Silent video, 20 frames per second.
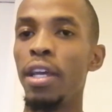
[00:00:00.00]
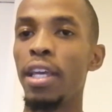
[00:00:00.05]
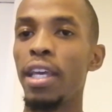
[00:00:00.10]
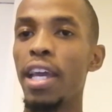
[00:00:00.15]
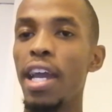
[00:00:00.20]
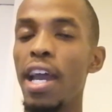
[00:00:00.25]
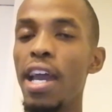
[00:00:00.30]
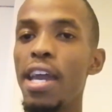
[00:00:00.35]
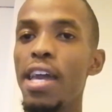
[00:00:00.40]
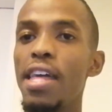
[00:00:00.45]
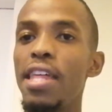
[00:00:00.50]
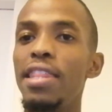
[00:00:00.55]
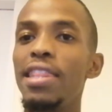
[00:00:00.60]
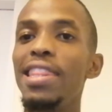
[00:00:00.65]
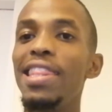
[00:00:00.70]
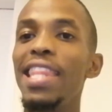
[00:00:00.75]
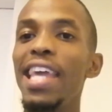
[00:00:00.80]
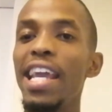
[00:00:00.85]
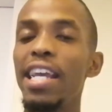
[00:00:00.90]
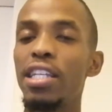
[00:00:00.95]
Okay,
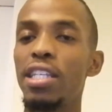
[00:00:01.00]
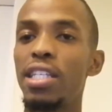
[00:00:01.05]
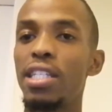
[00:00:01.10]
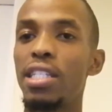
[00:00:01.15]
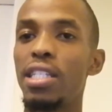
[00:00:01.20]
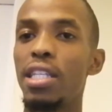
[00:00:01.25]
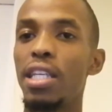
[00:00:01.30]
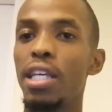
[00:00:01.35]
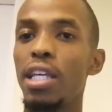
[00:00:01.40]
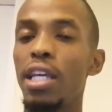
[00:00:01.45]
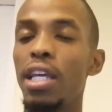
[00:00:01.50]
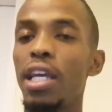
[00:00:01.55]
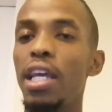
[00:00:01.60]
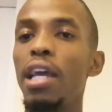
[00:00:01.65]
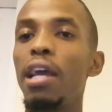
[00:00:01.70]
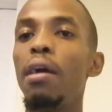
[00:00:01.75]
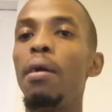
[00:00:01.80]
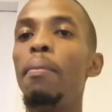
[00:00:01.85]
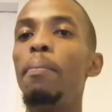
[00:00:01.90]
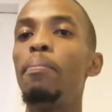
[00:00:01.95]
next,
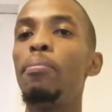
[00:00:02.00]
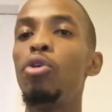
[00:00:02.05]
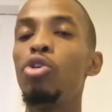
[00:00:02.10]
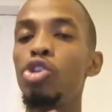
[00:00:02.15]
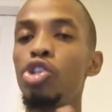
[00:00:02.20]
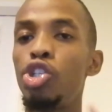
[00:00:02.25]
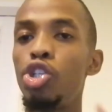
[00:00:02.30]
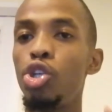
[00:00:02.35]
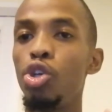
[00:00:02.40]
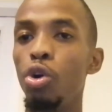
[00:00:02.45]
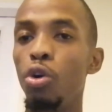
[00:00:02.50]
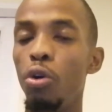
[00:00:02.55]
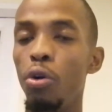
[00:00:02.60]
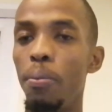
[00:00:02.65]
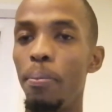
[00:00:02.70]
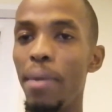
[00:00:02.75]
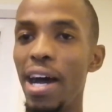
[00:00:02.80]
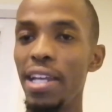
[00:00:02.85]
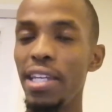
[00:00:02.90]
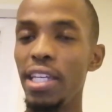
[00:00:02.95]
put your
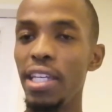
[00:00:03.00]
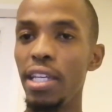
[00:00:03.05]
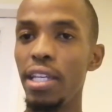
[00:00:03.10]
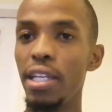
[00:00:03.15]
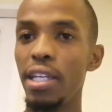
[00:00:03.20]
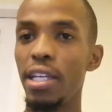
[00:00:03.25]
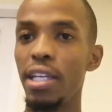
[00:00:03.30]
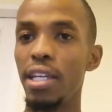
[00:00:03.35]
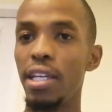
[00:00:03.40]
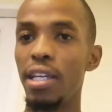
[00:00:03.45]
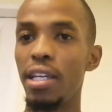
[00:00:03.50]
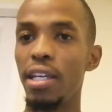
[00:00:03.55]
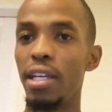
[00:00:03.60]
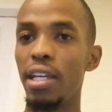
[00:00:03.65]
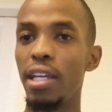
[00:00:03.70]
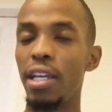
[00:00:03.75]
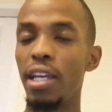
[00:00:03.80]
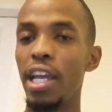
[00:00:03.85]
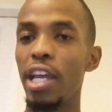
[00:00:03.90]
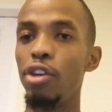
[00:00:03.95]
money
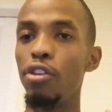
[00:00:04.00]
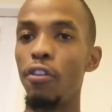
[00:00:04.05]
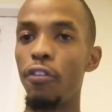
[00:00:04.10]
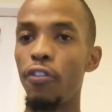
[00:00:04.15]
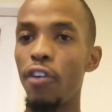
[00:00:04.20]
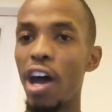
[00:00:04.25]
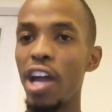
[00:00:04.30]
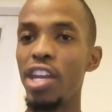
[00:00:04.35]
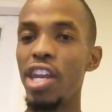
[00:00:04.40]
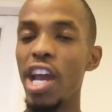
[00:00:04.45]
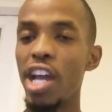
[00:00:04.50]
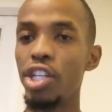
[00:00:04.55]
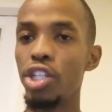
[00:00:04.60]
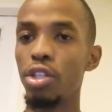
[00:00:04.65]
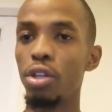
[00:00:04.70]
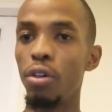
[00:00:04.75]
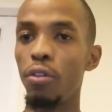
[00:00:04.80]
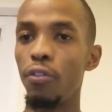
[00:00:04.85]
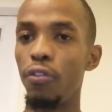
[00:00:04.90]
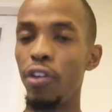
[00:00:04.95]
in your
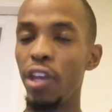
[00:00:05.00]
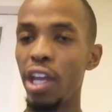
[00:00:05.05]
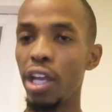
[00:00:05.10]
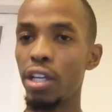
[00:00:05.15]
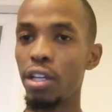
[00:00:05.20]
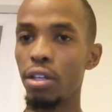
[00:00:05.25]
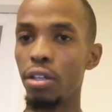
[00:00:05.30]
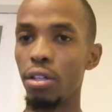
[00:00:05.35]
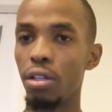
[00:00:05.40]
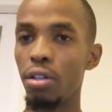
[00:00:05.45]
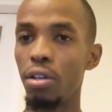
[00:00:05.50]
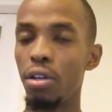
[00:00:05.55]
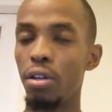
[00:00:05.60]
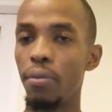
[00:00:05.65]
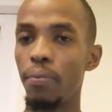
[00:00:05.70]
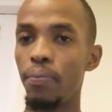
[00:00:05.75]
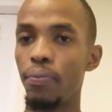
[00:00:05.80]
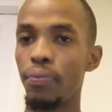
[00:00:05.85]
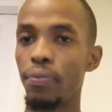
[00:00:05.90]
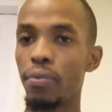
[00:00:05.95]
financial vehicle.
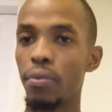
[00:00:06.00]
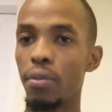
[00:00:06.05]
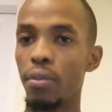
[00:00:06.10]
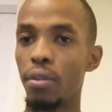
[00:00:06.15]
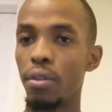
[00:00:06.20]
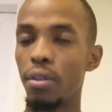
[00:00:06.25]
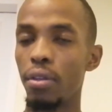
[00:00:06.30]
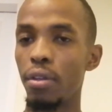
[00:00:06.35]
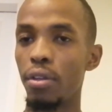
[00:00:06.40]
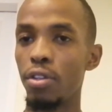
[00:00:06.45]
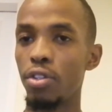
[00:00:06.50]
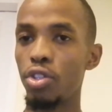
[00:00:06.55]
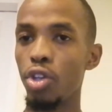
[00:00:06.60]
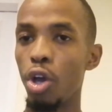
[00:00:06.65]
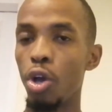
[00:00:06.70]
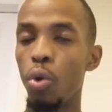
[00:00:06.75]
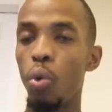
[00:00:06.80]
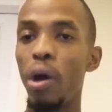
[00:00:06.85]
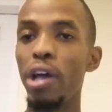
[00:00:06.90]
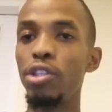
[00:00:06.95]

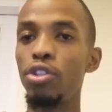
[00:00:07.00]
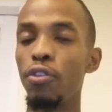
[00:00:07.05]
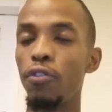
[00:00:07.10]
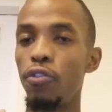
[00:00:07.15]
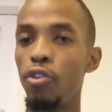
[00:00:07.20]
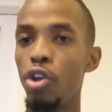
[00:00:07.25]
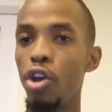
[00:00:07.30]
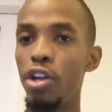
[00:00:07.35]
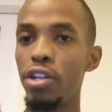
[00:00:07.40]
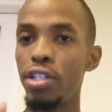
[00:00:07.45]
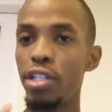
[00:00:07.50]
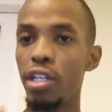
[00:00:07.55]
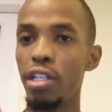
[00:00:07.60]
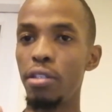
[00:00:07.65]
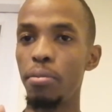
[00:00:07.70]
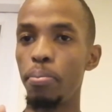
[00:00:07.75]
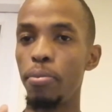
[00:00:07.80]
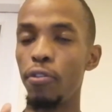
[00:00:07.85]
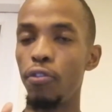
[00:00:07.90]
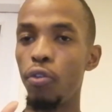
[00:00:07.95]
So once you've learned
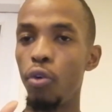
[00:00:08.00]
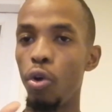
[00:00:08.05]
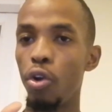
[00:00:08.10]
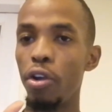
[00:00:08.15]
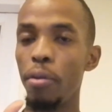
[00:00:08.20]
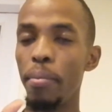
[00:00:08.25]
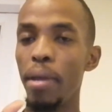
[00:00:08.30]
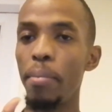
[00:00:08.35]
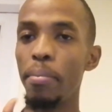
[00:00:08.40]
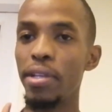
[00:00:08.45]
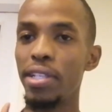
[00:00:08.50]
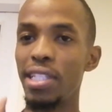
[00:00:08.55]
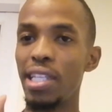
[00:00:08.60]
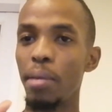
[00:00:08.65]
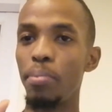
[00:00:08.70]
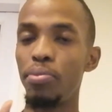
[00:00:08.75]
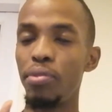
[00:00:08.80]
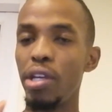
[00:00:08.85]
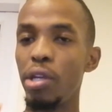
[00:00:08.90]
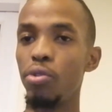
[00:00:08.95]
it before, remember
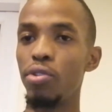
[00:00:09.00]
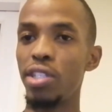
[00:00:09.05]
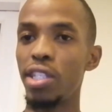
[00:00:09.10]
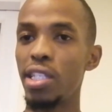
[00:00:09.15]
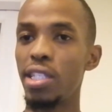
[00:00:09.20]
step 3,